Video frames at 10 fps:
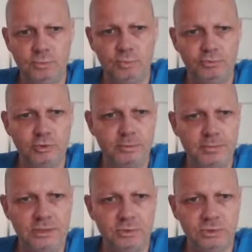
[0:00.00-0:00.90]

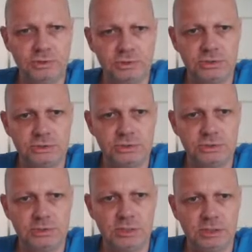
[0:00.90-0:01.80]
Probably wanting to
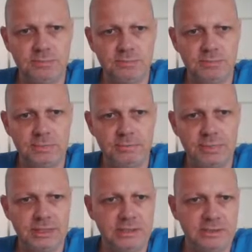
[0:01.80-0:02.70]

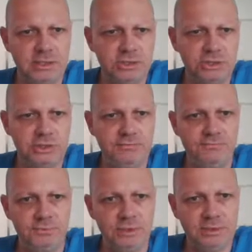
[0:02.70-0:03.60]
play knight
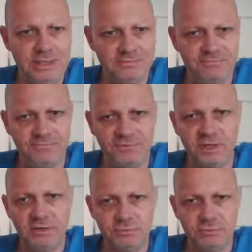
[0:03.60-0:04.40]
g3 and f5,